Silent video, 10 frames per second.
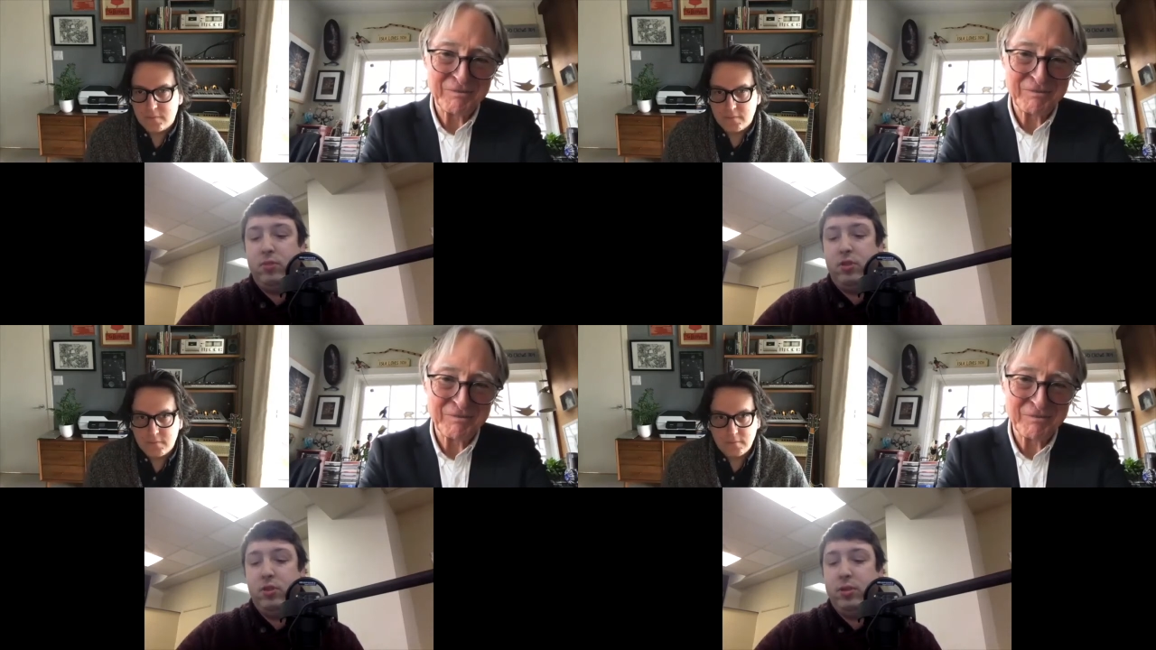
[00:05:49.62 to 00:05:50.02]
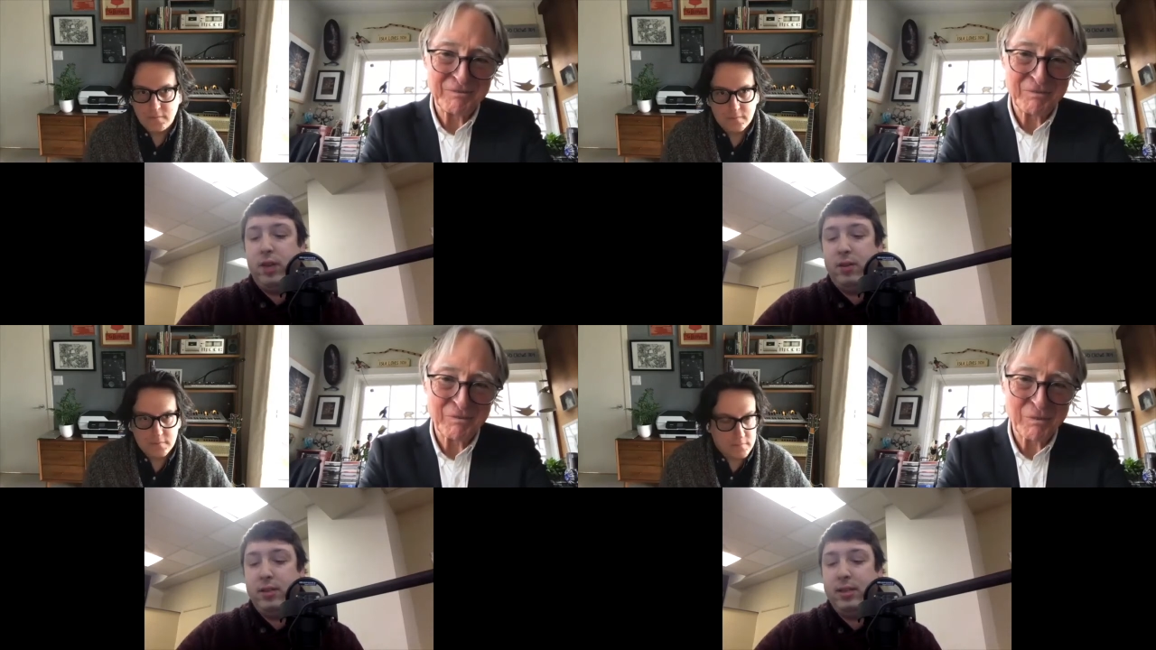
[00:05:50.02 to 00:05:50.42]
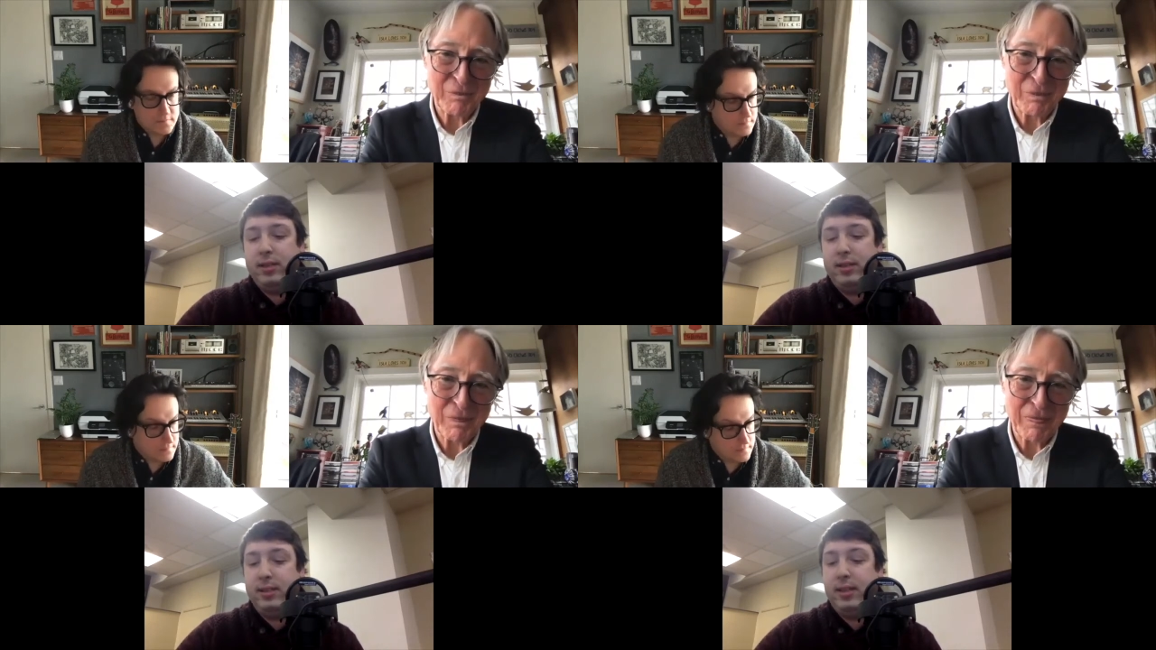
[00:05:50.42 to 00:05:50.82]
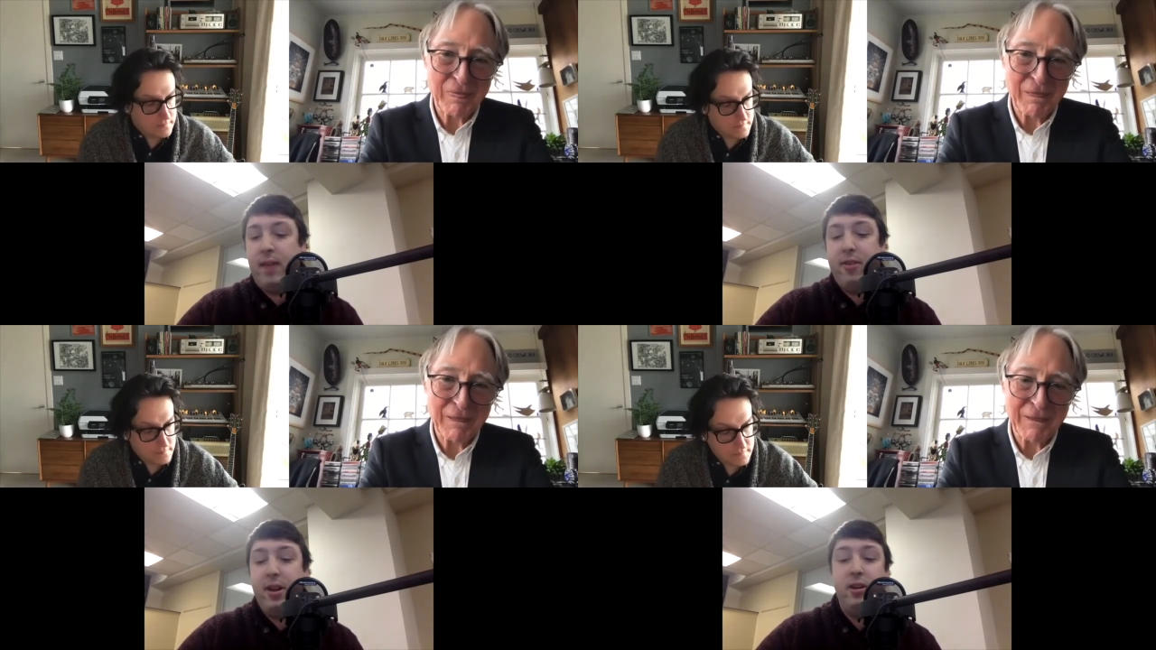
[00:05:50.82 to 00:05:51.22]

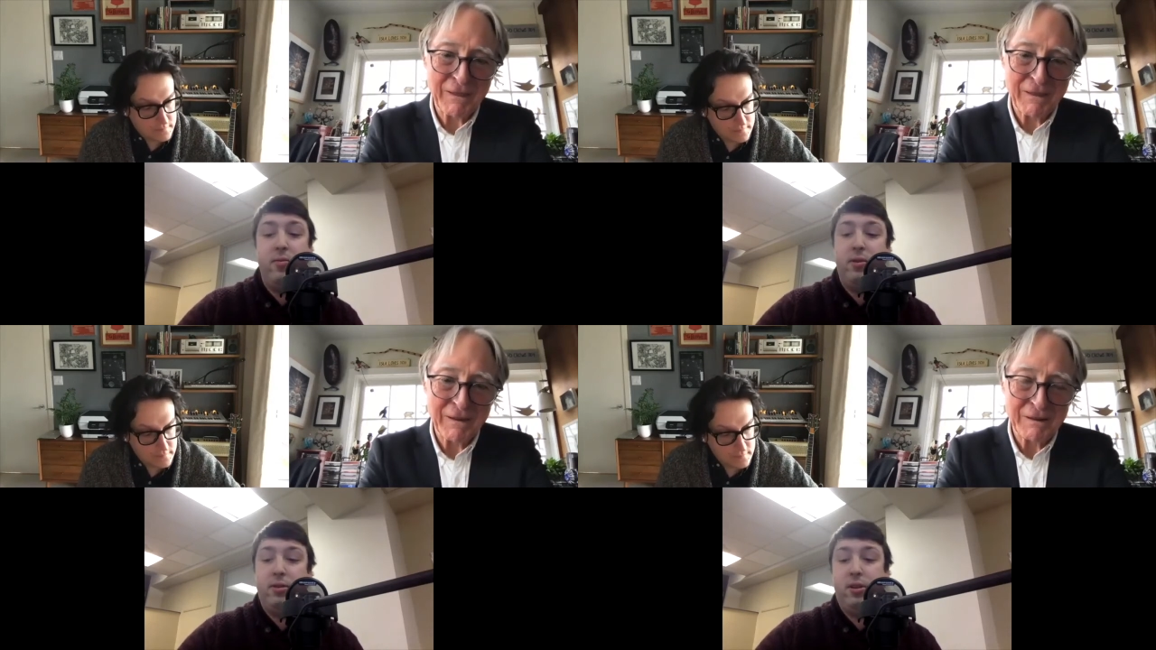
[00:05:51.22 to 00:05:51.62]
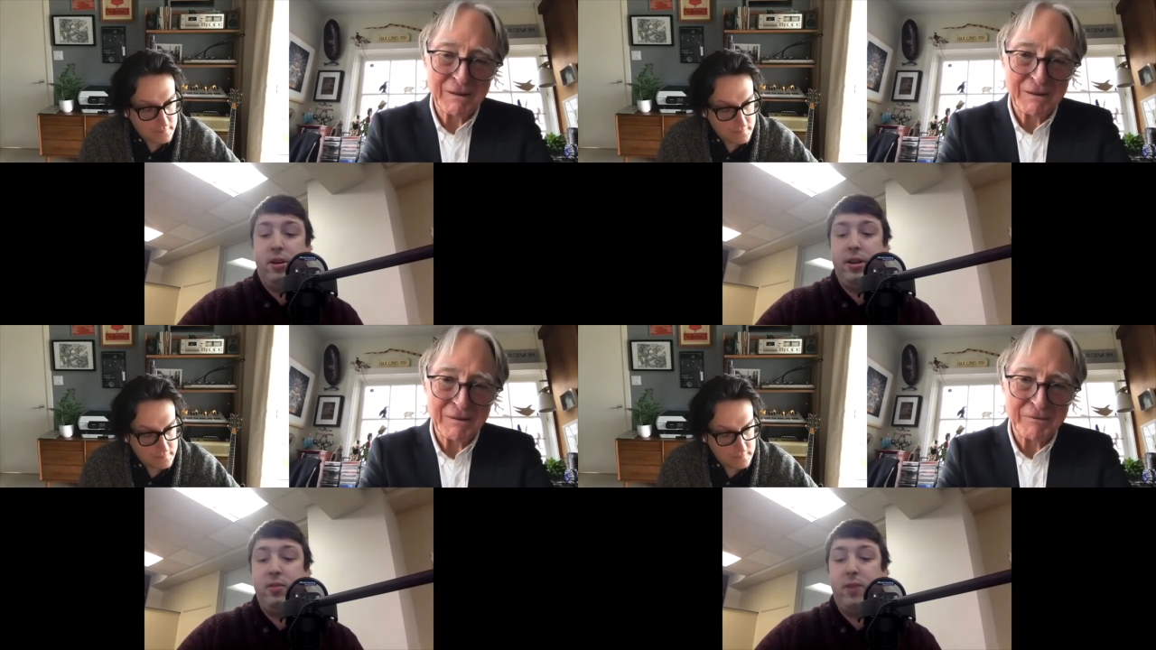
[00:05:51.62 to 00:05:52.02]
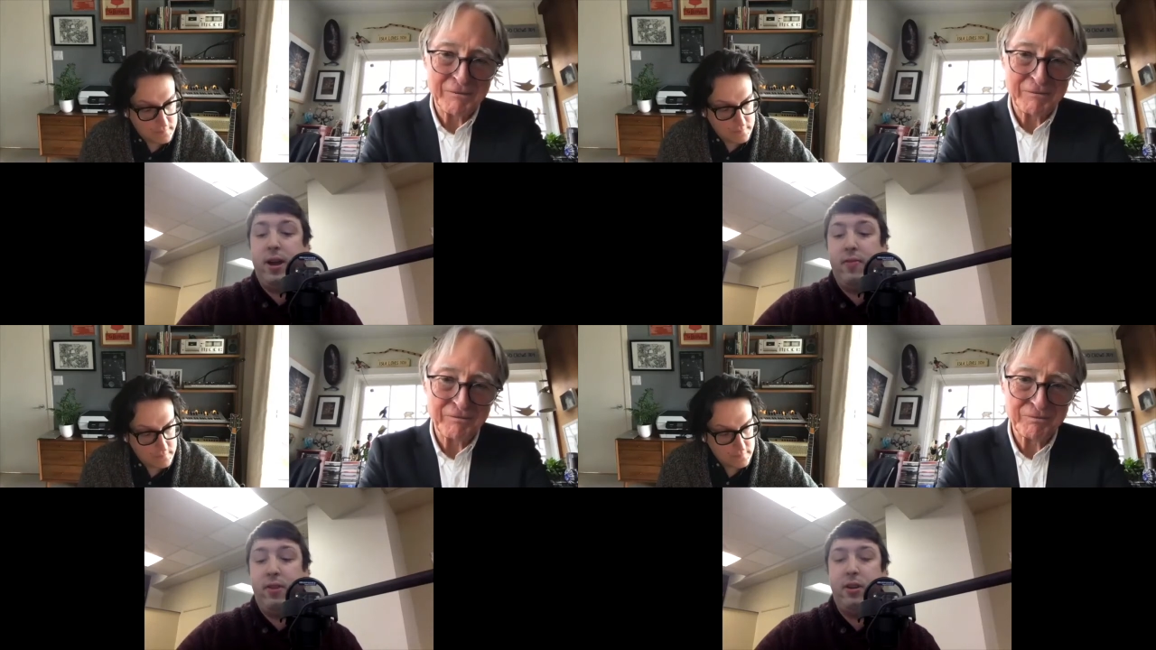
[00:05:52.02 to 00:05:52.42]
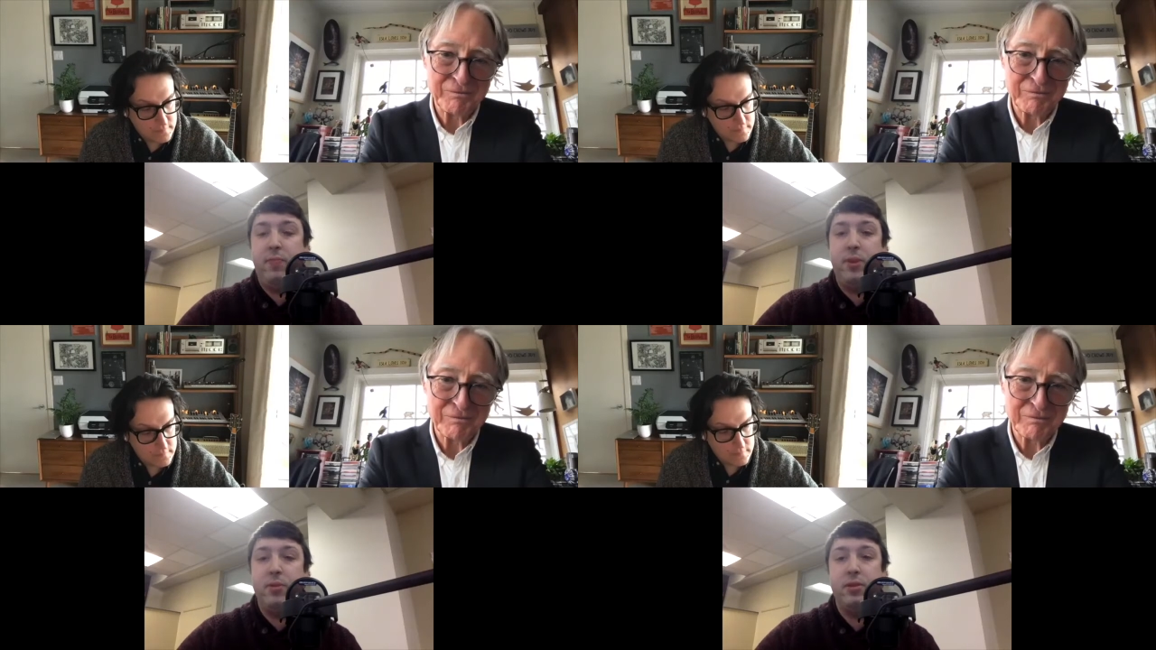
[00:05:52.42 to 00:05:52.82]
Speaker 1: 2007 you were starting to write for
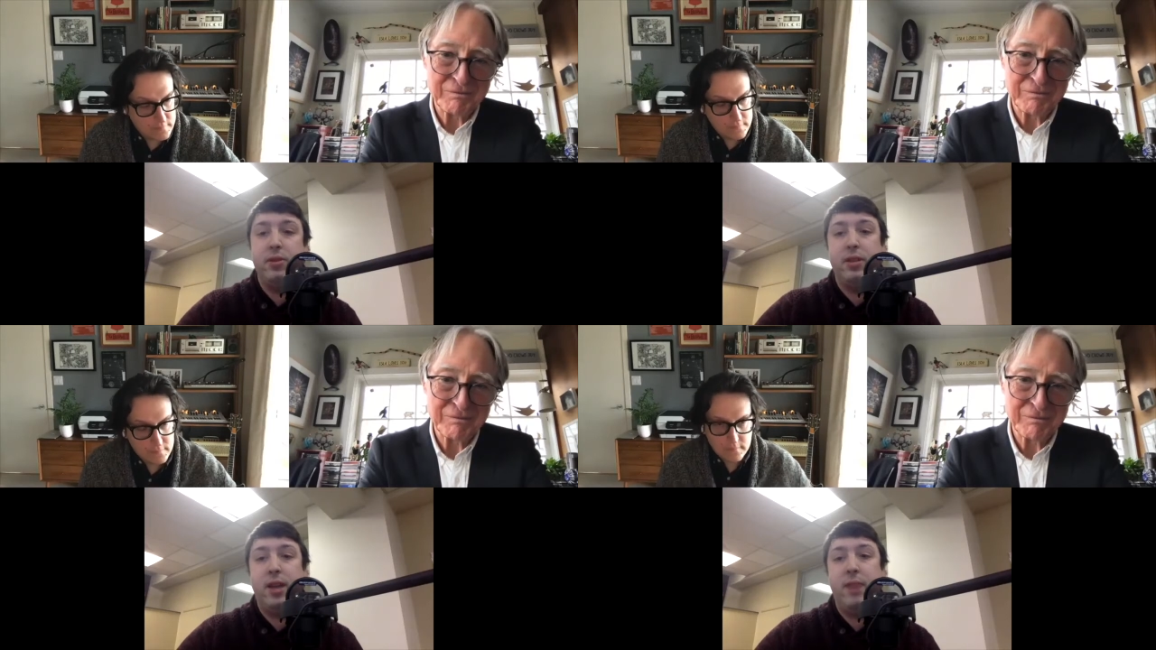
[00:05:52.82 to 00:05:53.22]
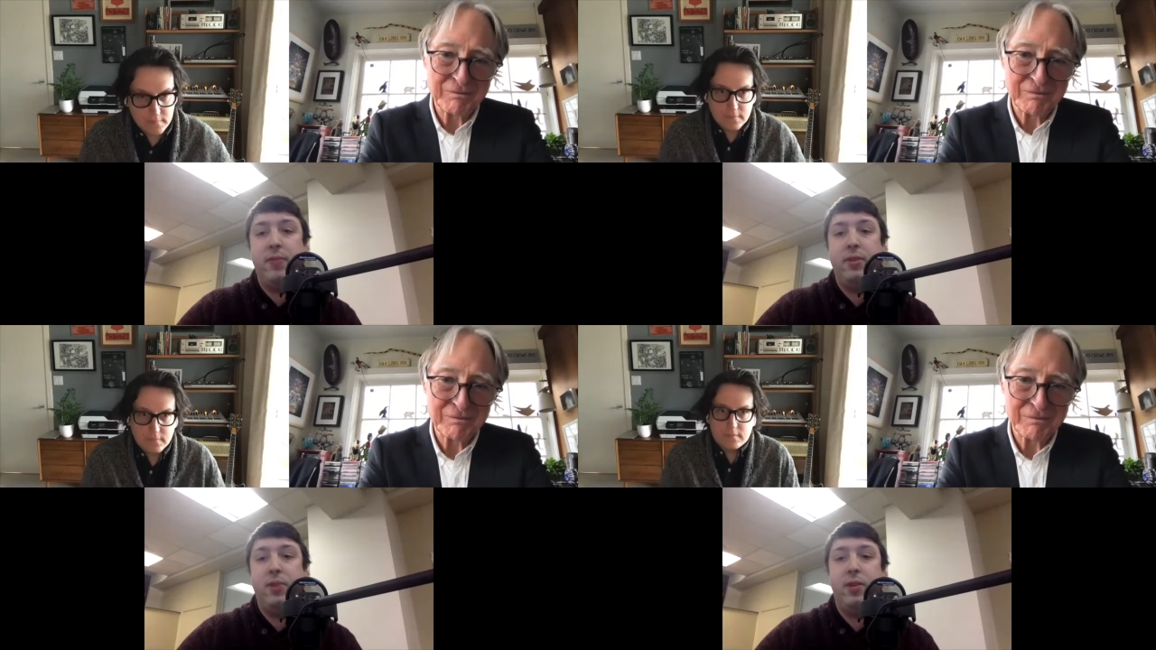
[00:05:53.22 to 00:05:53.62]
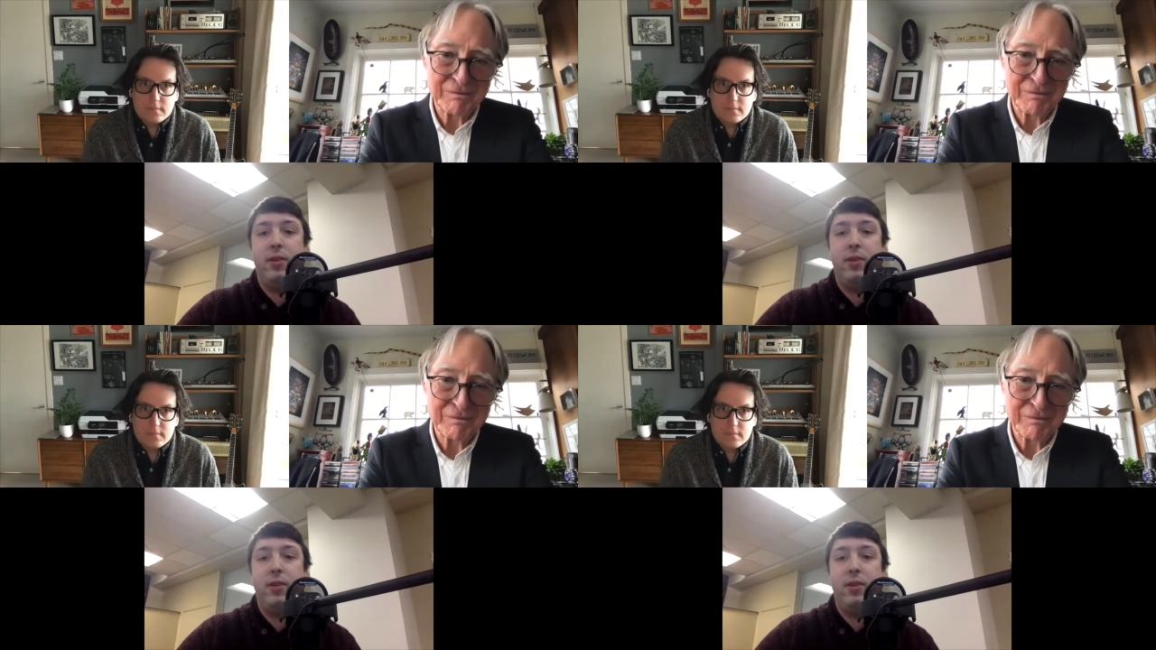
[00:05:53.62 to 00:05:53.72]
composers and i'm just wondering